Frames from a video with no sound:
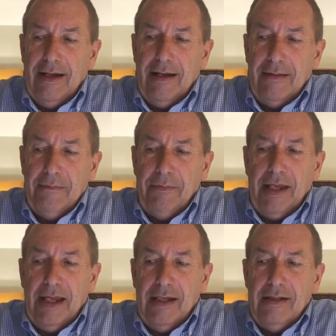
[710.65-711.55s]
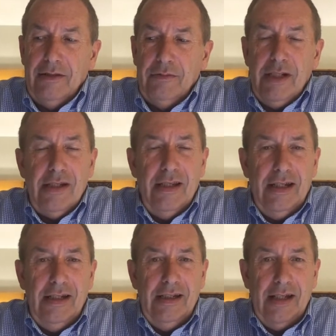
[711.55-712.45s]
And the reason
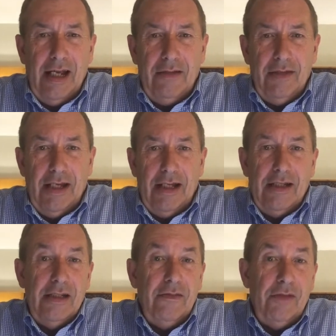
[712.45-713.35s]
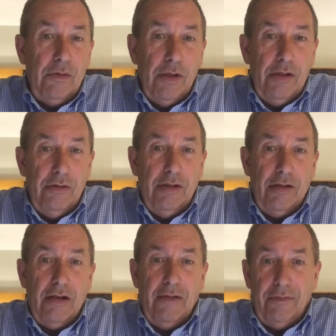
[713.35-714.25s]
they need to have that is if they want to do the
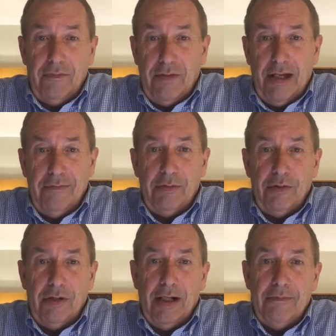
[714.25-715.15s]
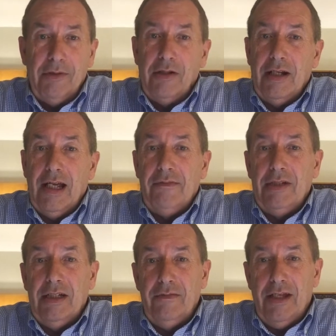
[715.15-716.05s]
Strive for 5 program, they're going to have
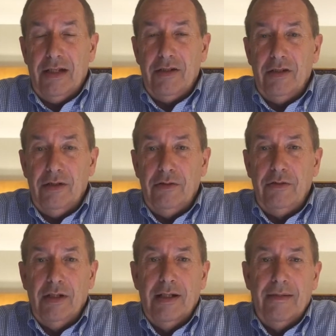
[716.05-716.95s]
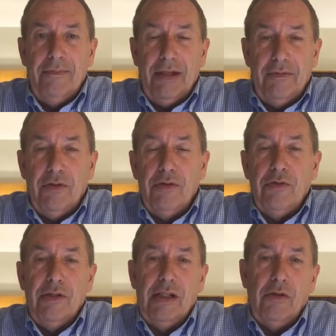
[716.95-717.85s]
to give that to you if you're
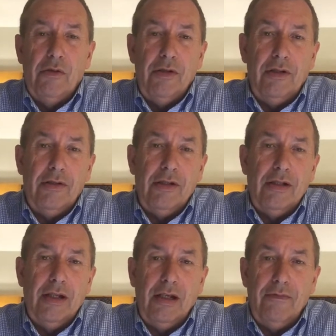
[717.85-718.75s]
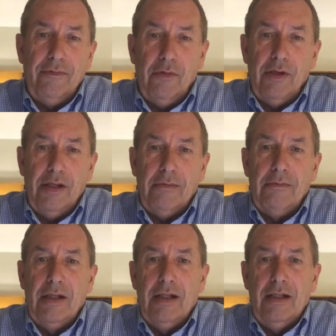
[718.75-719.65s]
doing the orders for
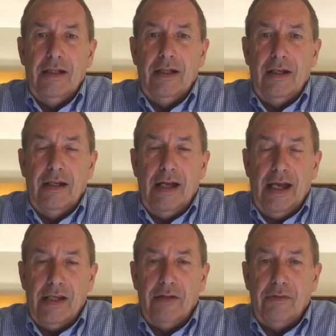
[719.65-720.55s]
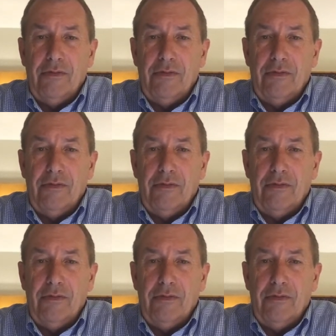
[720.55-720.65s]
them as the